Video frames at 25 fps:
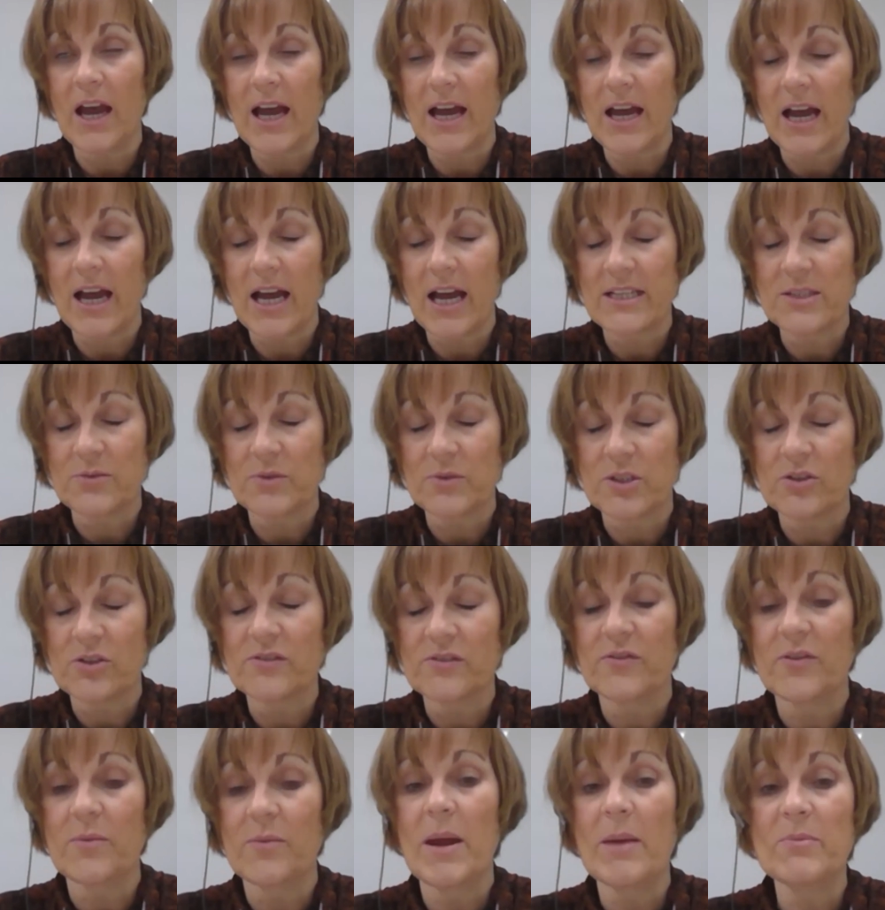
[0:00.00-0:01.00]
as a result
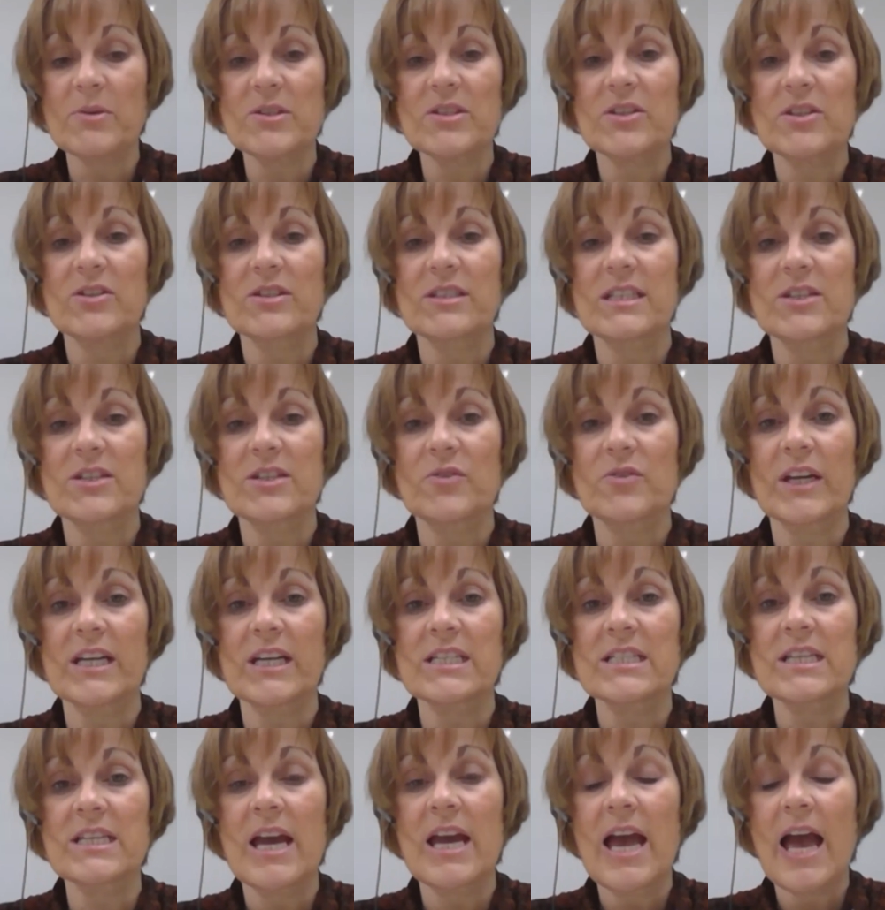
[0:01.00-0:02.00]
of the members considering
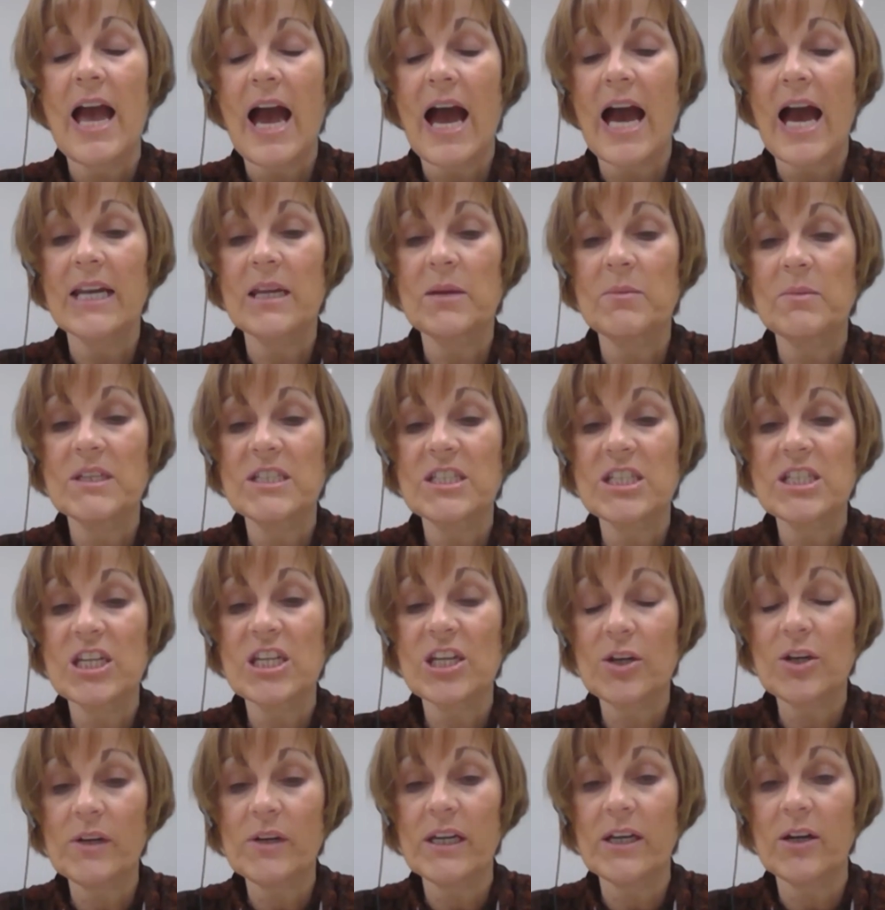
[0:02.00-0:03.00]
it, any
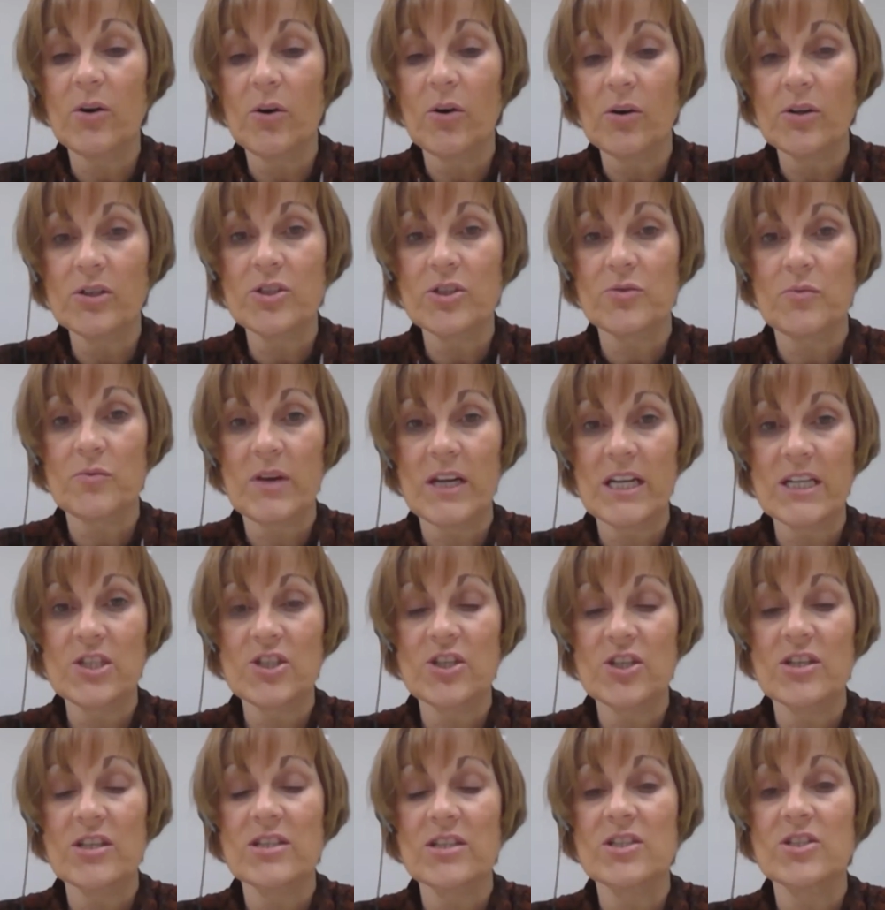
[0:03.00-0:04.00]
material
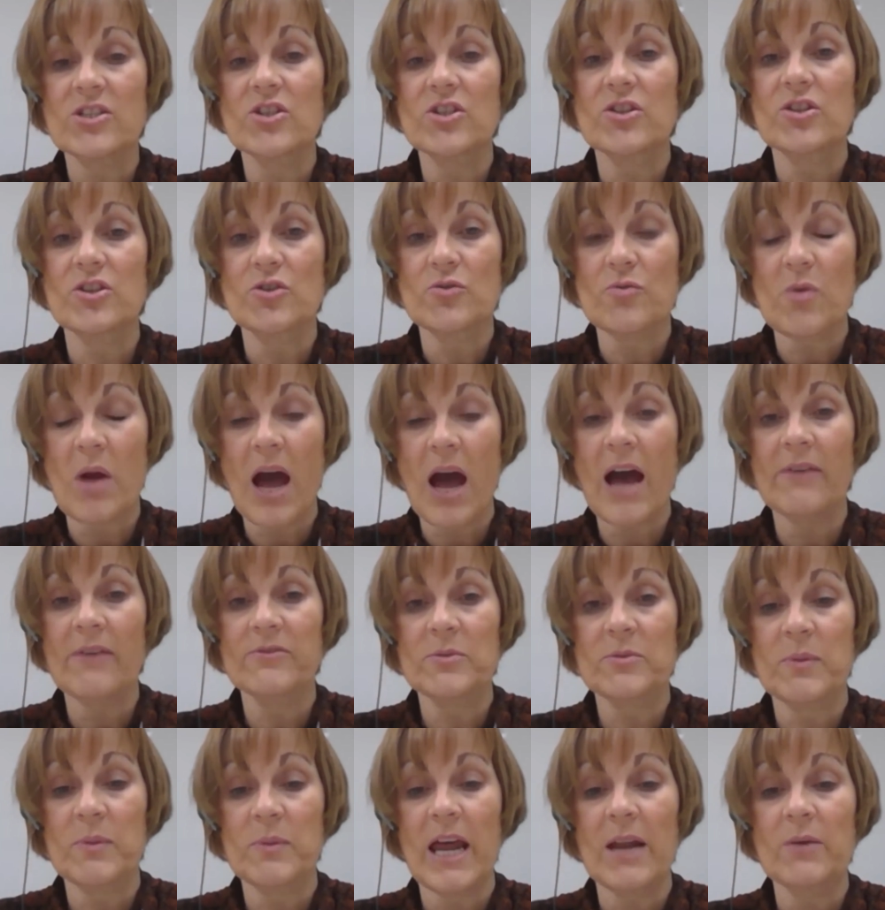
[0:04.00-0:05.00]
alterations to the
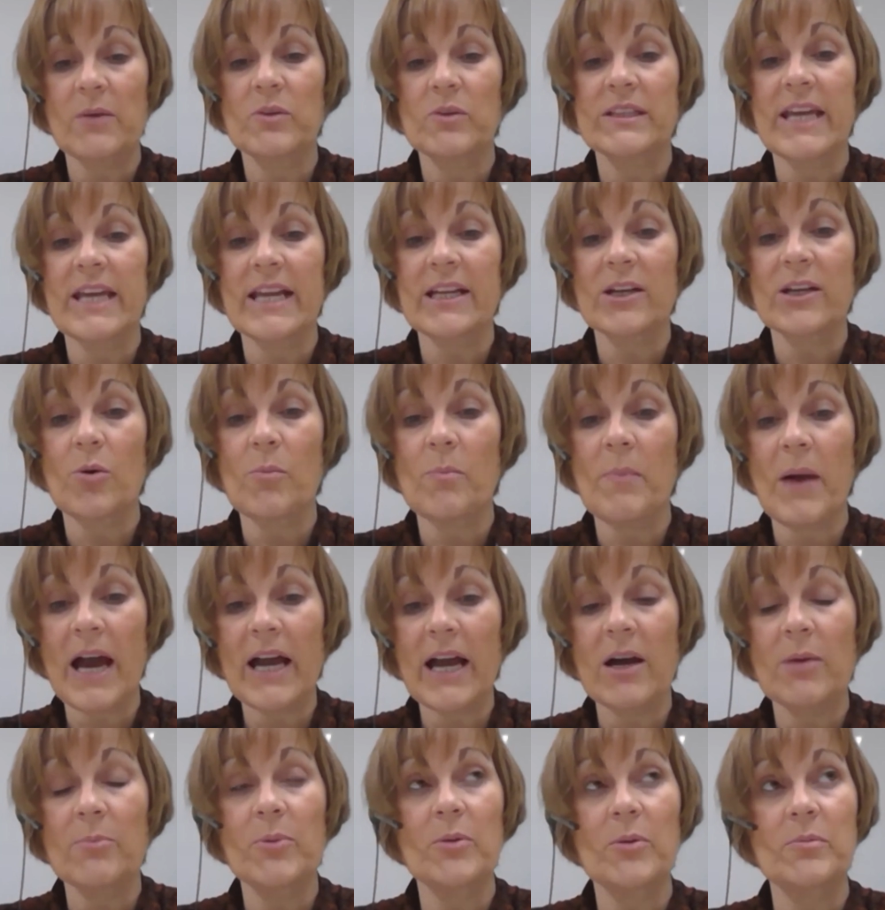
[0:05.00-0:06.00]
draft plan will then go back
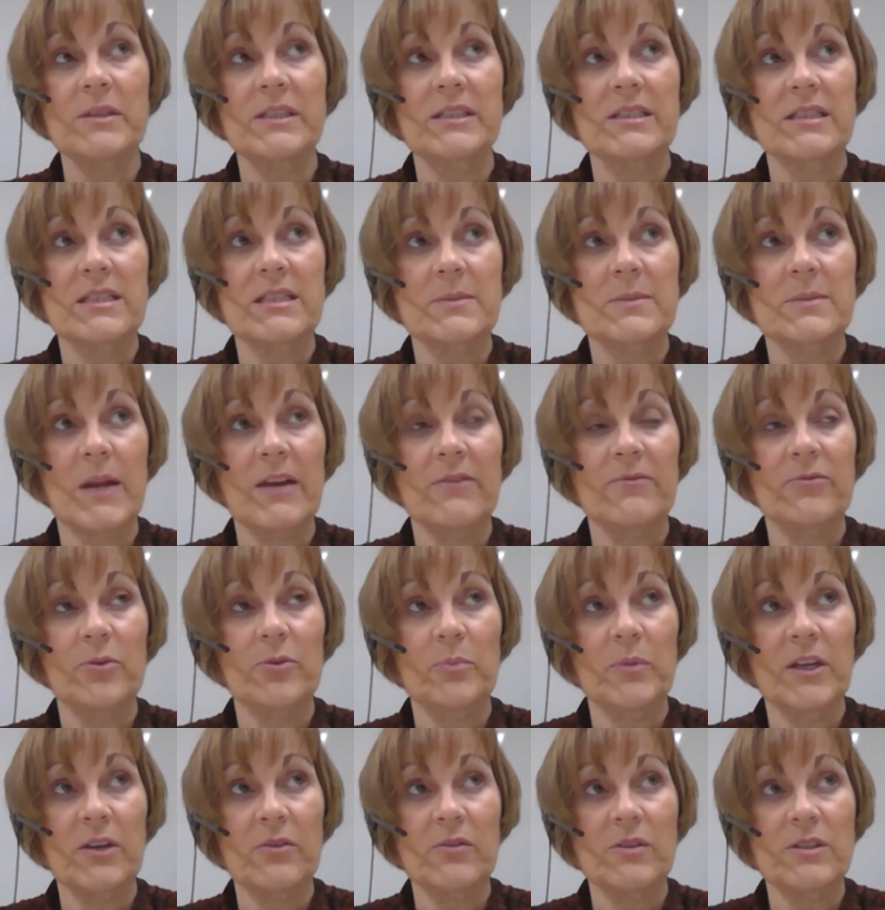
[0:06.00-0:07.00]
on public display for a
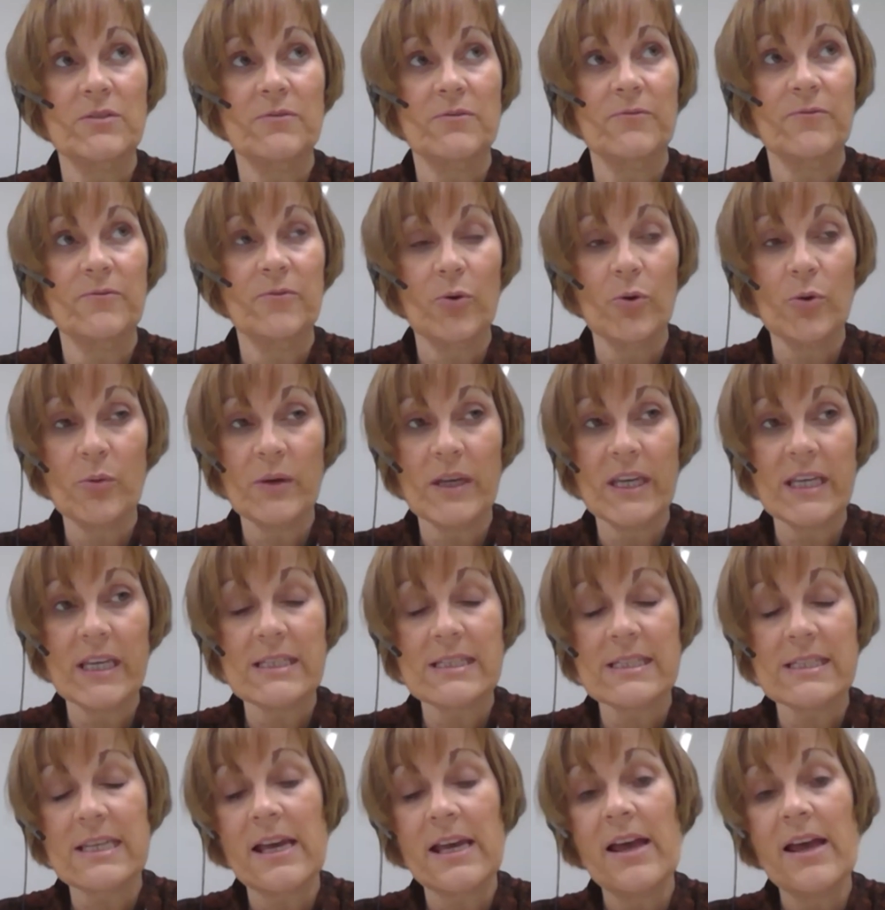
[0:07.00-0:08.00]
period of 4
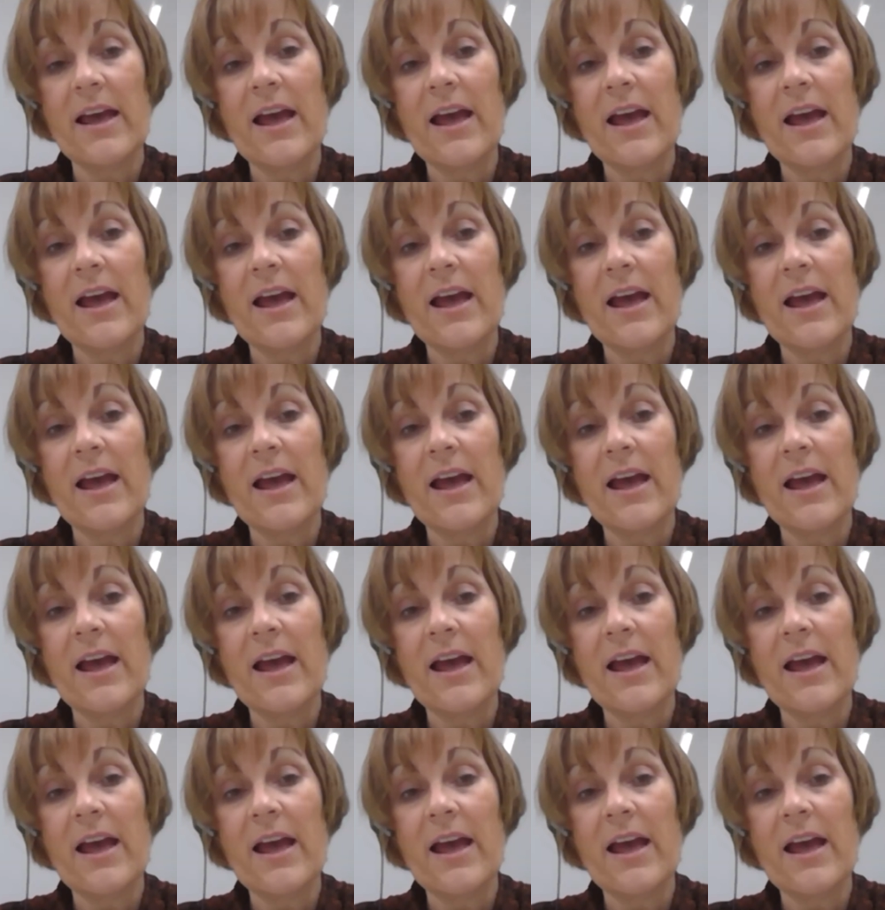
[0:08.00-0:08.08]
weeks,